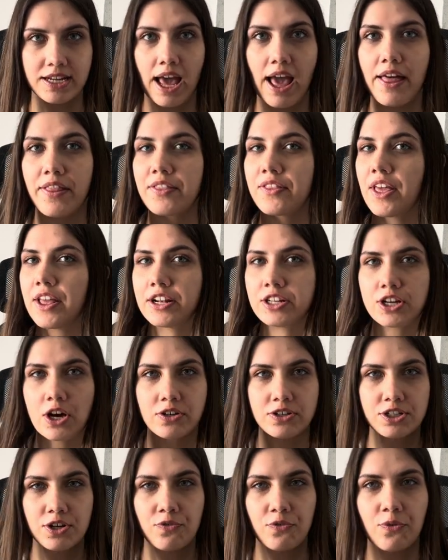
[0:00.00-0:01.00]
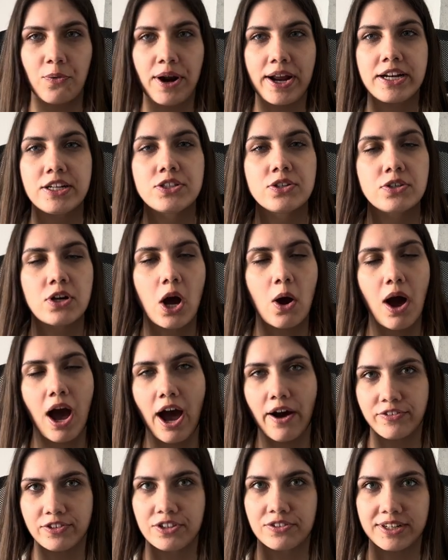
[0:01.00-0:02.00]
and they don't afraid to go
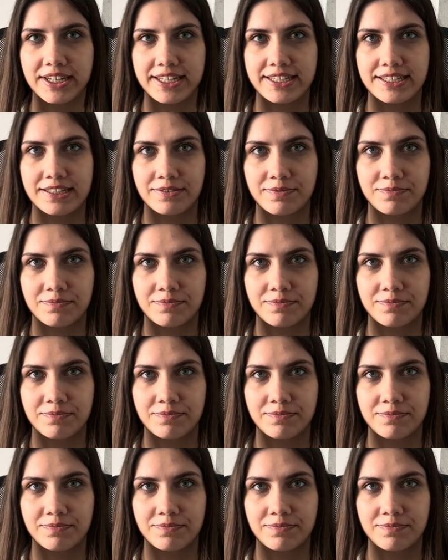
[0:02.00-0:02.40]
after it.